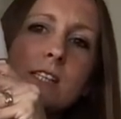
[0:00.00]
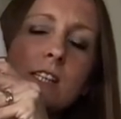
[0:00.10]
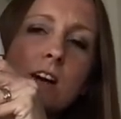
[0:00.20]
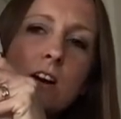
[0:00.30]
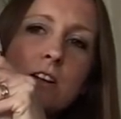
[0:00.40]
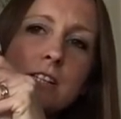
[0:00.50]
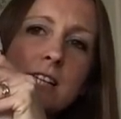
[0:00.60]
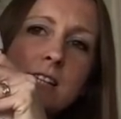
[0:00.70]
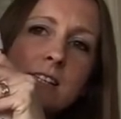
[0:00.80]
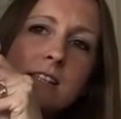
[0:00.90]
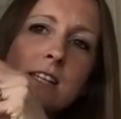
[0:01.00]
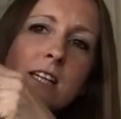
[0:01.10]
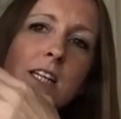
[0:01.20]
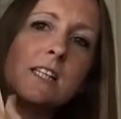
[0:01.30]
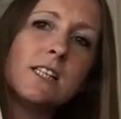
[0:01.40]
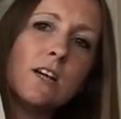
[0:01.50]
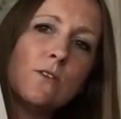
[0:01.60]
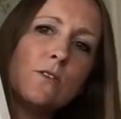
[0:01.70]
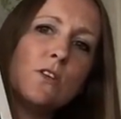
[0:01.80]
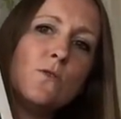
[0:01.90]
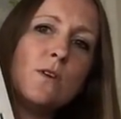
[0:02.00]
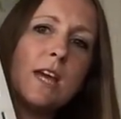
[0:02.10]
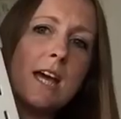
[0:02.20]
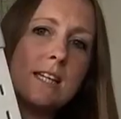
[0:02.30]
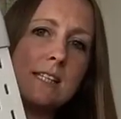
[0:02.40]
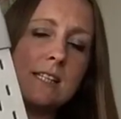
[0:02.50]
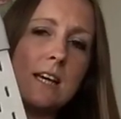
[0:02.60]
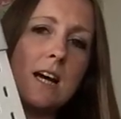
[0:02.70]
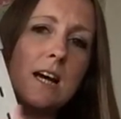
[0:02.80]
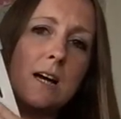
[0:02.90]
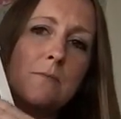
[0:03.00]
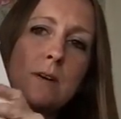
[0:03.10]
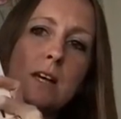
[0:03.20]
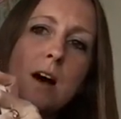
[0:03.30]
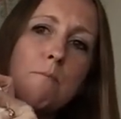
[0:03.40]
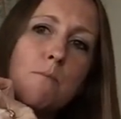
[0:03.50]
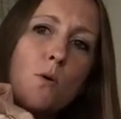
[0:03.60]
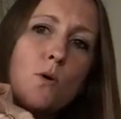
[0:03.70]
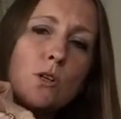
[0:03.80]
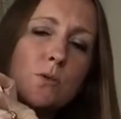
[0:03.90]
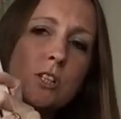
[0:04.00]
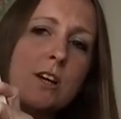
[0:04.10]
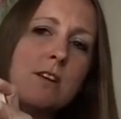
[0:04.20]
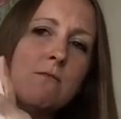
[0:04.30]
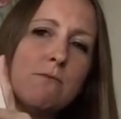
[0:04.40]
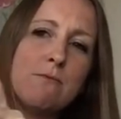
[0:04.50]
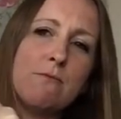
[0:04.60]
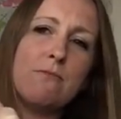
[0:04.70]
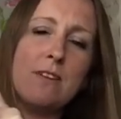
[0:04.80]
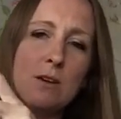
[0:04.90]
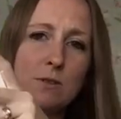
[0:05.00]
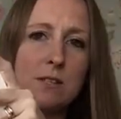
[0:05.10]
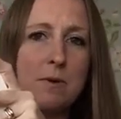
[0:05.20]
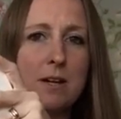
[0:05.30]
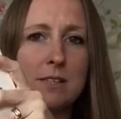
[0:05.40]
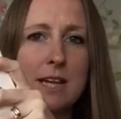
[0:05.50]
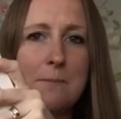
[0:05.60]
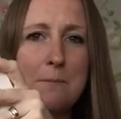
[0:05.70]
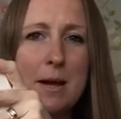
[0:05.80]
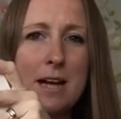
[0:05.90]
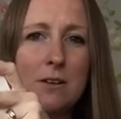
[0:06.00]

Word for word: Skadis. So you get um, a board, which I think was about £10